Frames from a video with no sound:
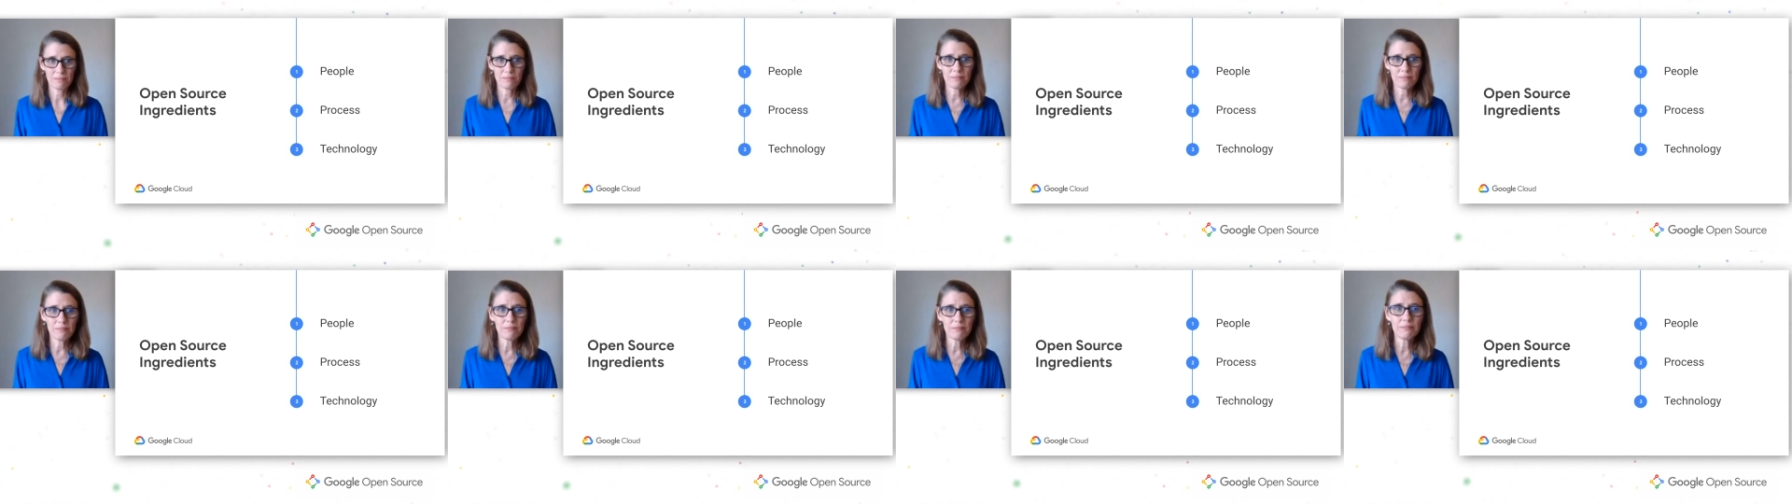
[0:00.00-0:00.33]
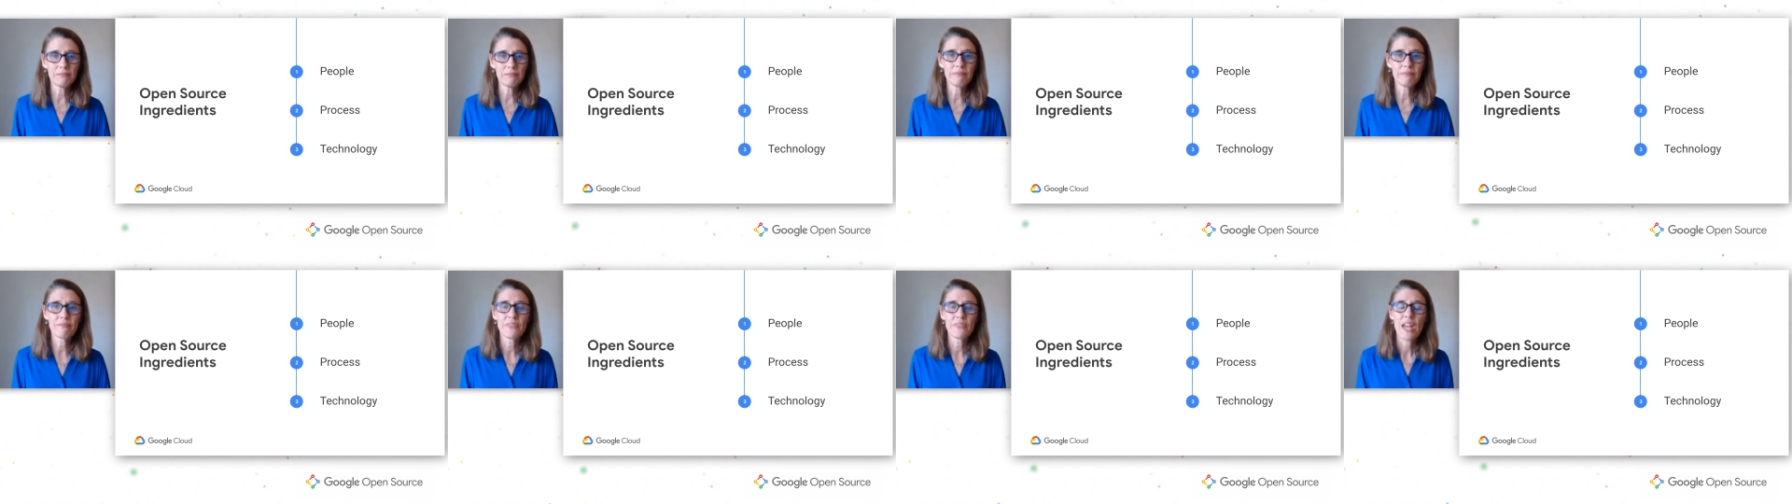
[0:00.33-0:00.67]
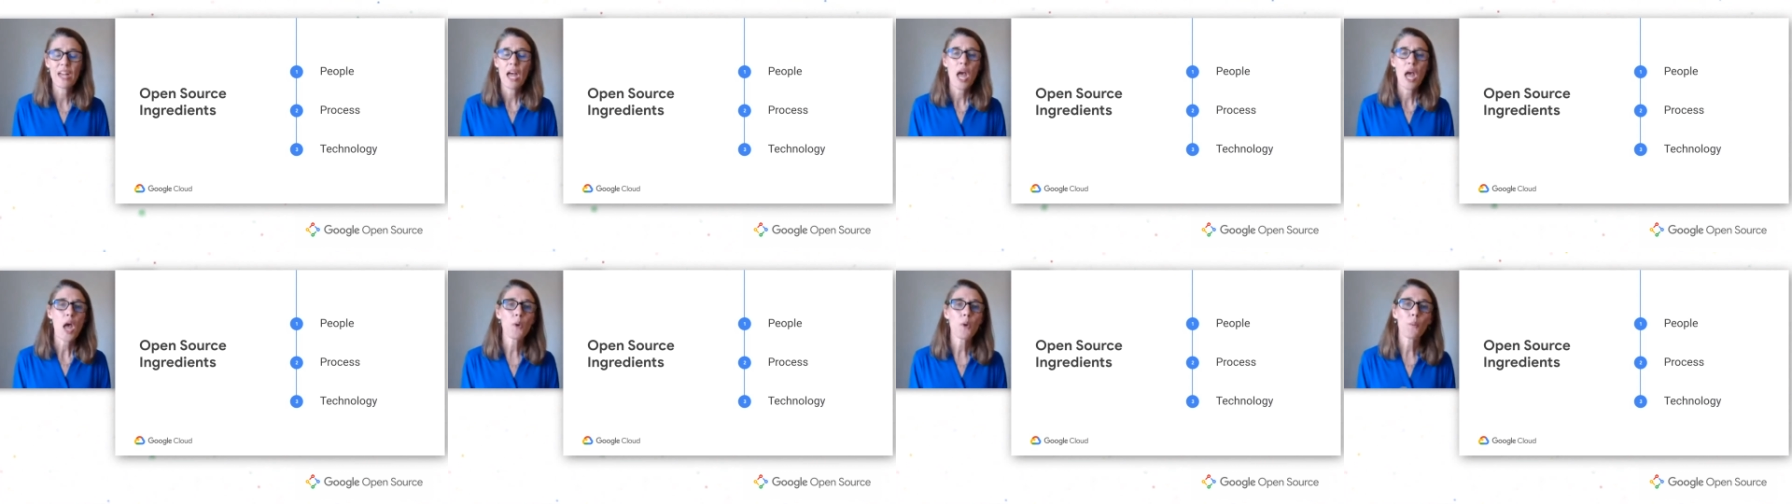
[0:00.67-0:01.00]

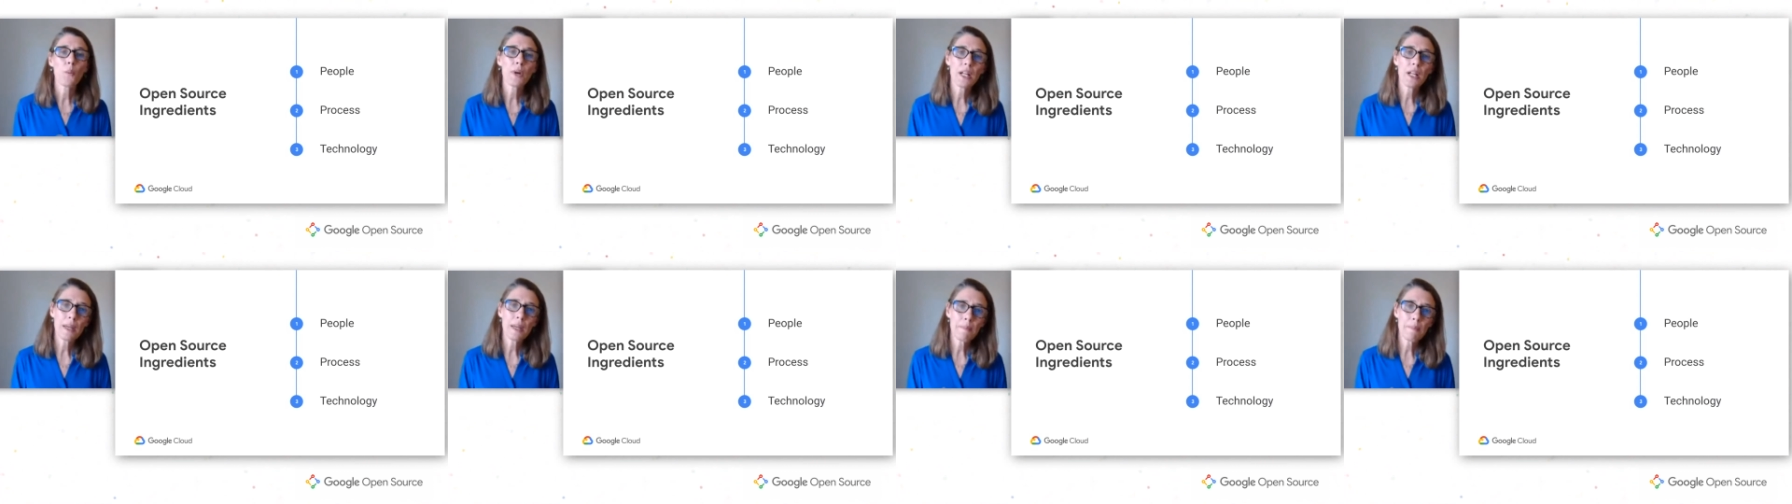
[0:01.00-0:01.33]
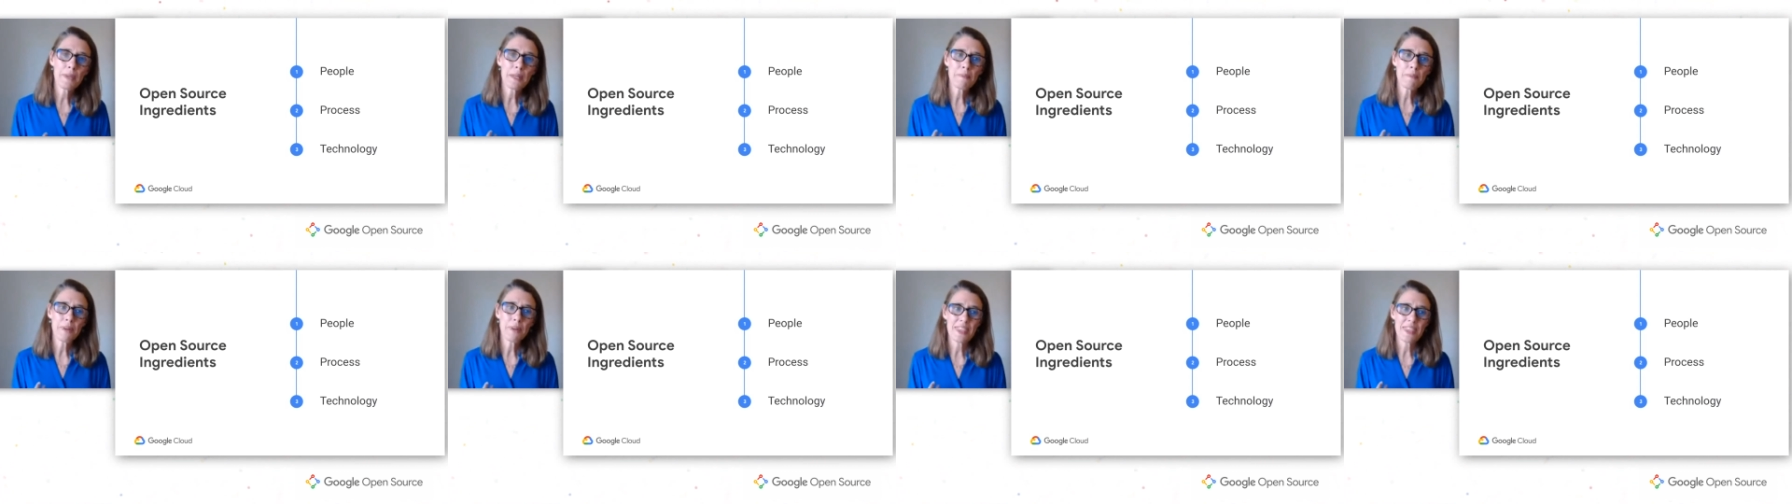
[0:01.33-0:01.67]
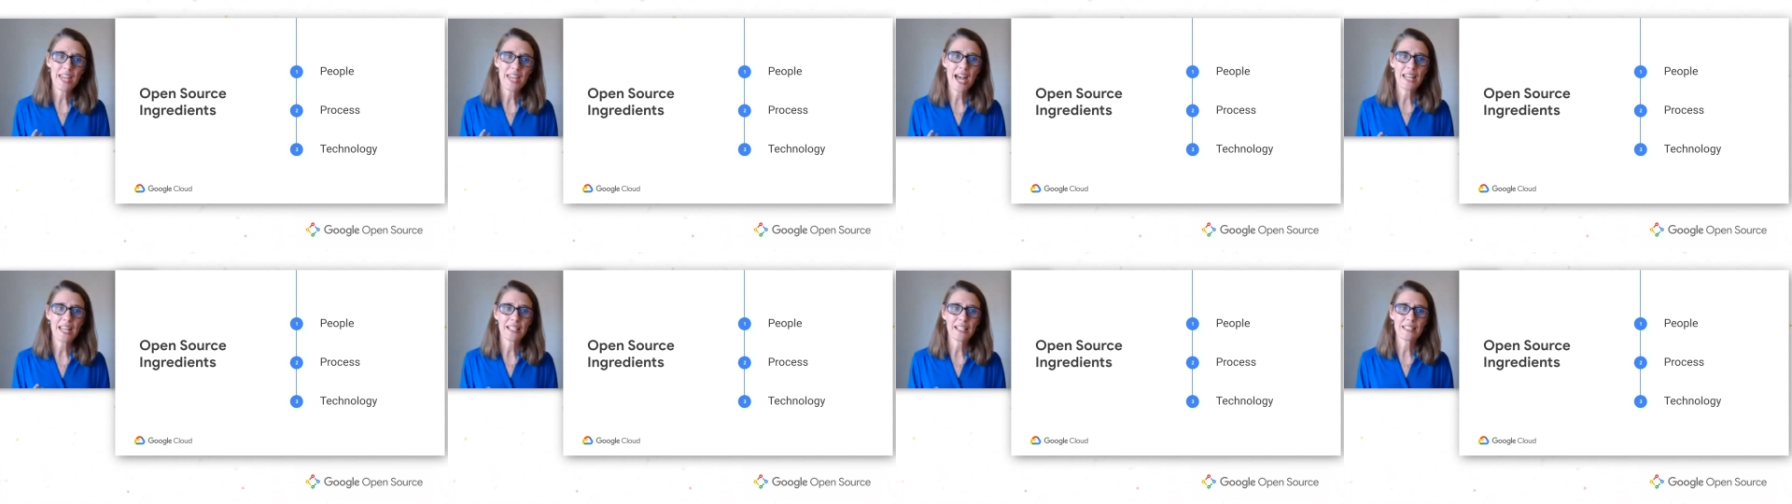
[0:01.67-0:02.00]
and what I mean by
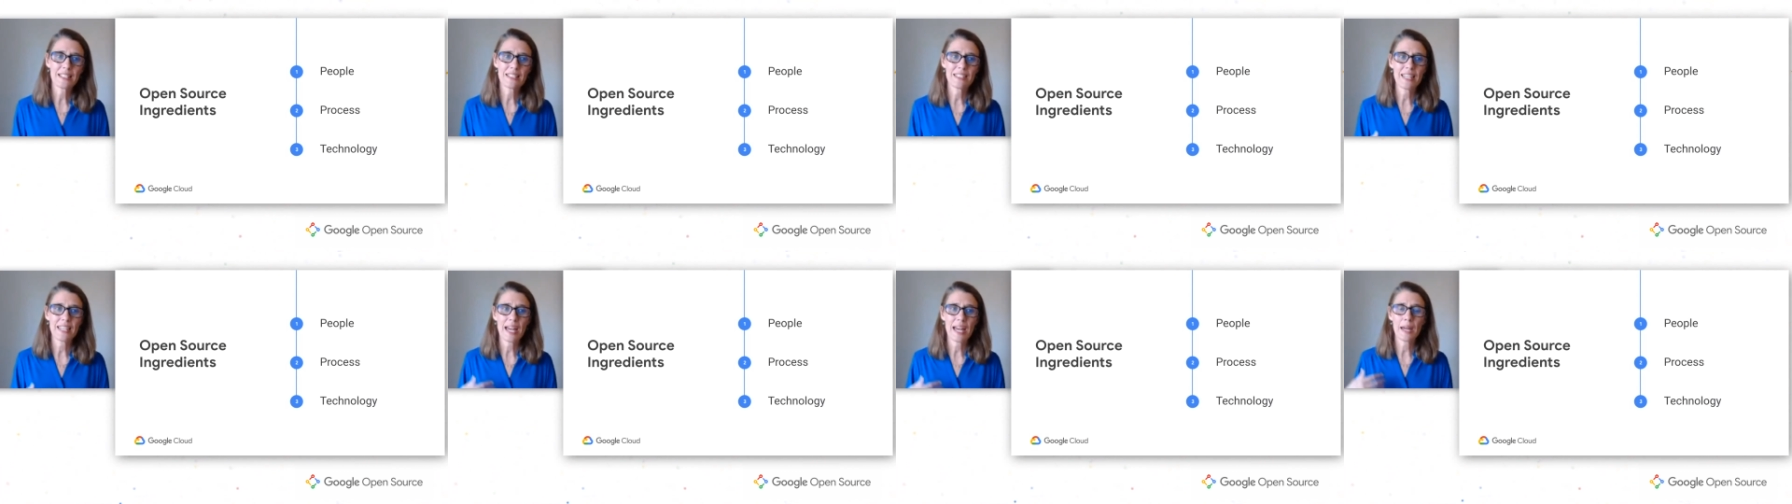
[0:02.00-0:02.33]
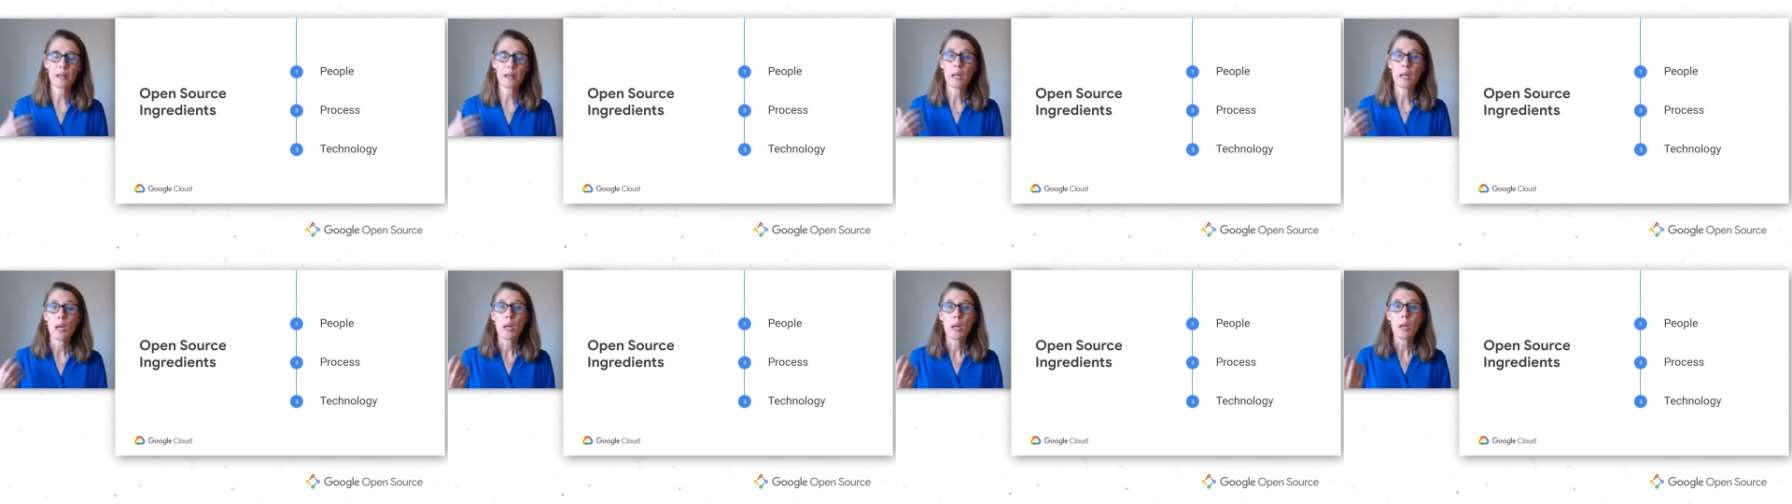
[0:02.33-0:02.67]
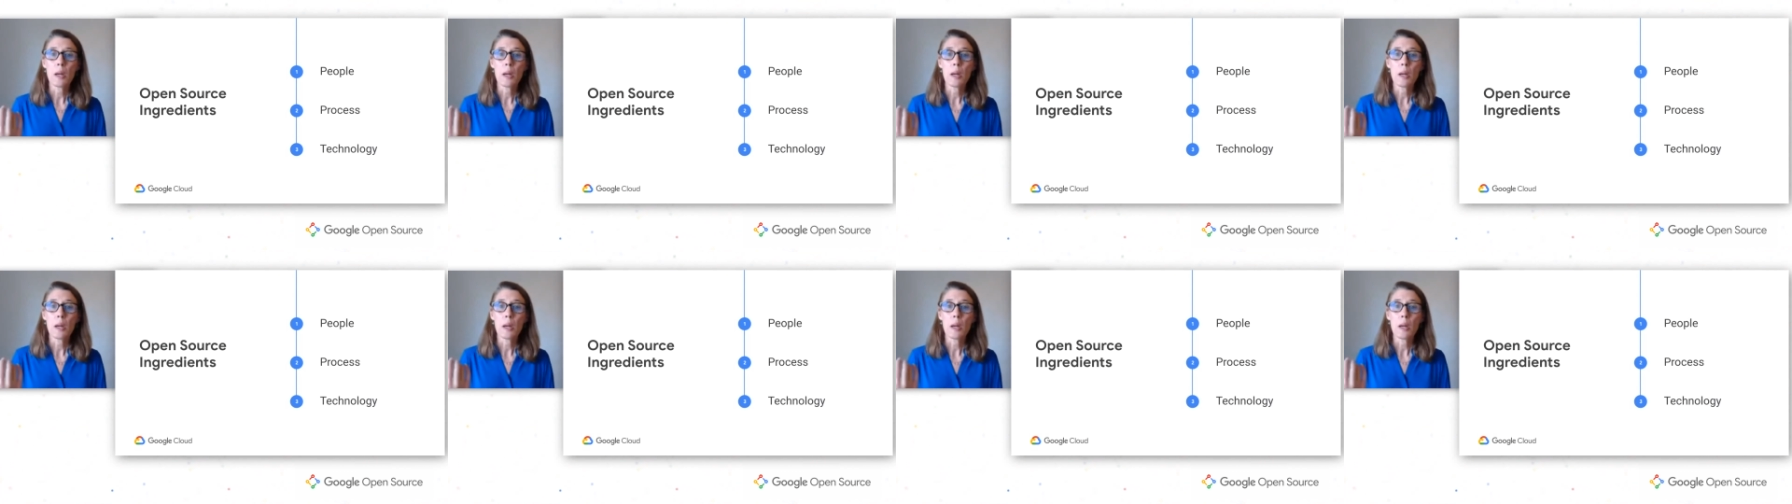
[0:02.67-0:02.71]
that is that